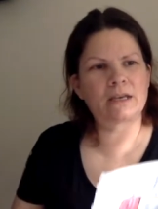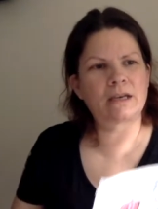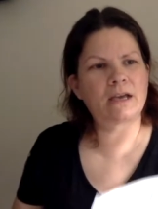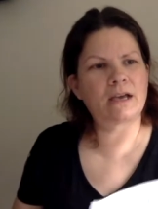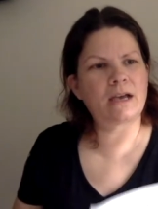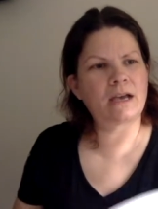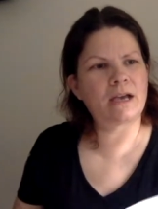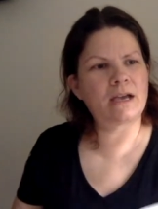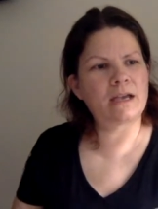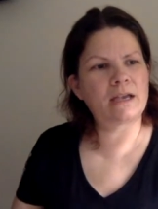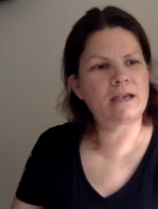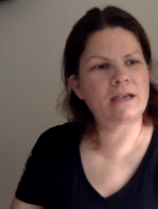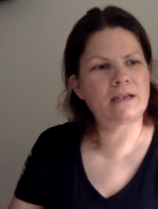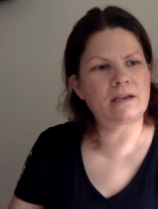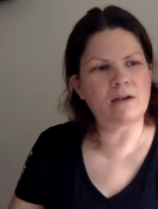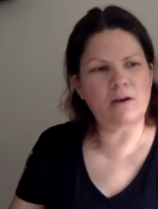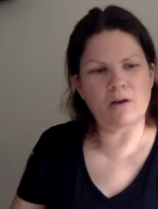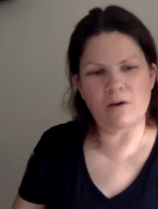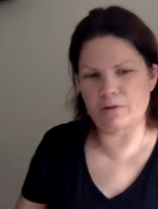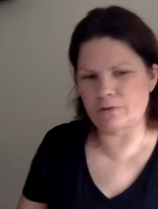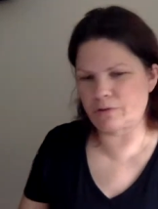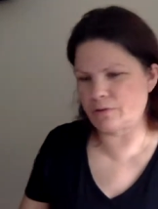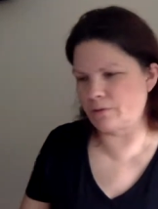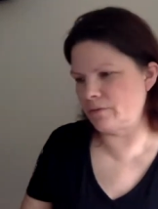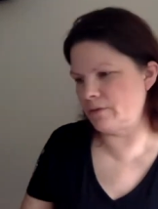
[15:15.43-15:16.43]
I
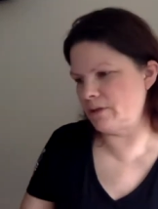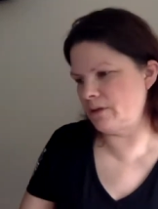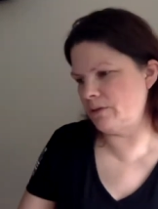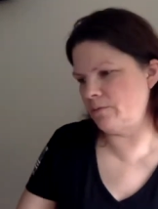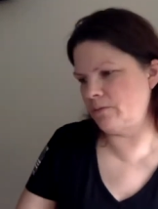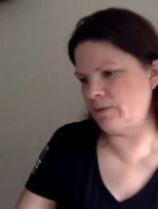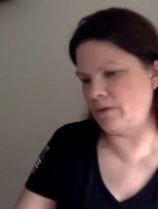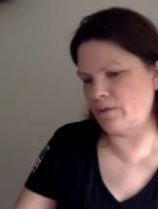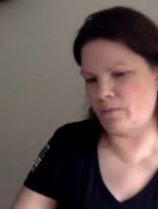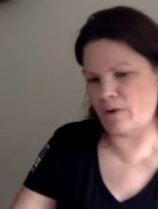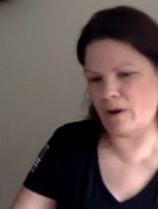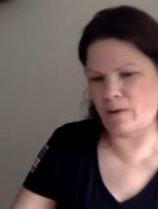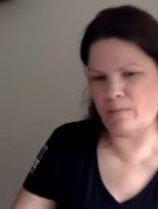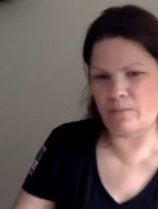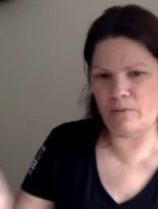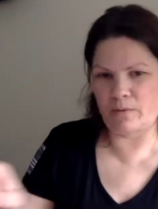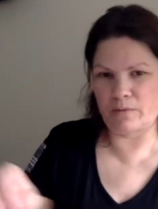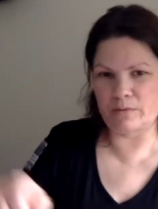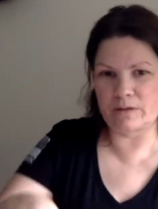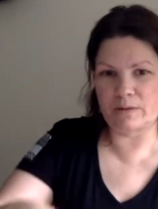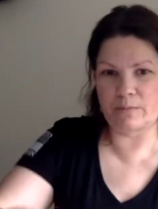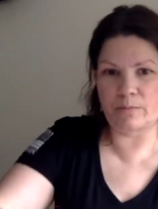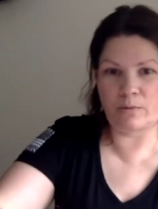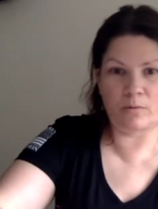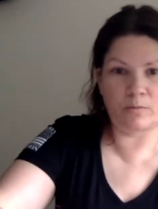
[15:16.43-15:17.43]
also did with a rainbow
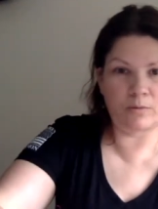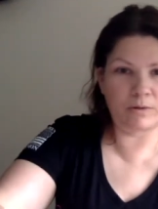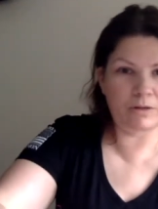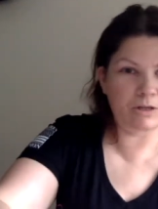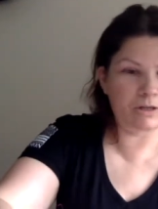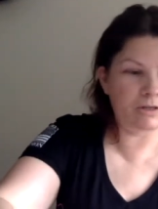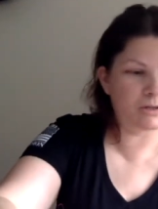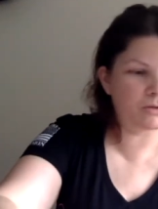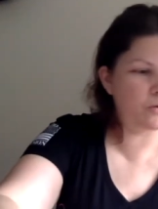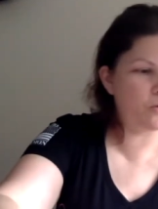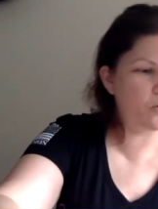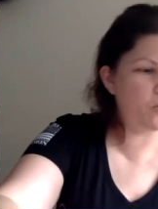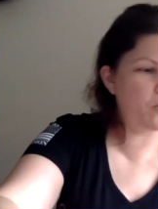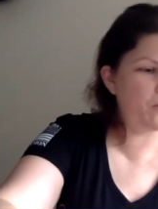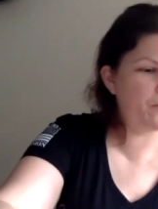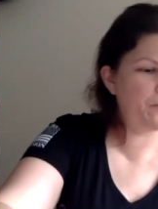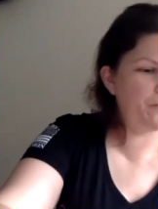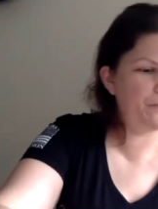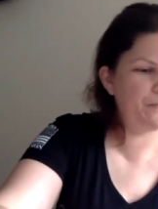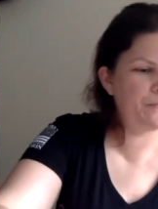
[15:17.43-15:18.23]
zipper, which is cool.